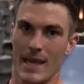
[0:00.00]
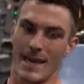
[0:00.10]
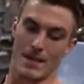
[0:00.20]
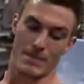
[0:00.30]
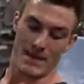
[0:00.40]

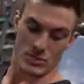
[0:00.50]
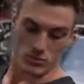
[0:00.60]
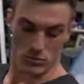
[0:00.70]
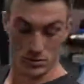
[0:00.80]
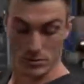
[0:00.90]
and it makes
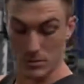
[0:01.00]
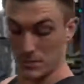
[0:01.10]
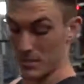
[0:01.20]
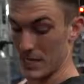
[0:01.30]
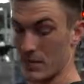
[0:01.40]
it look
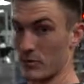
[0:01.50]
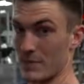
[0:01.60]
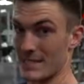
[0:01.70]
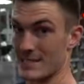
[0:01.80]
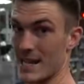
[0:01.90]
big from
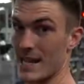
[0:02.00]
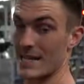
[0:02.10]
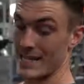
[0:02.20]
the side